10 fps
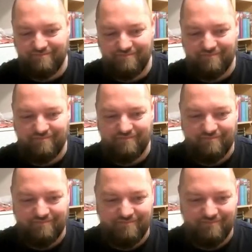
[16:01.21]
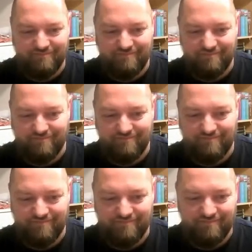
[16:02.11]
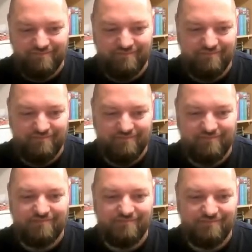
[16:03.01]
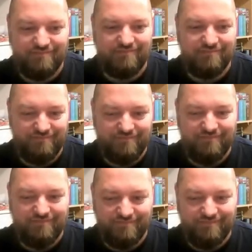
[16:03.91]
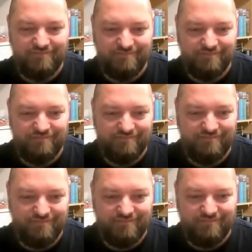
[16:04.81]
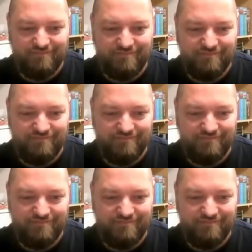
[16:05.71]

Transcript: No words are spoken by the person on screen.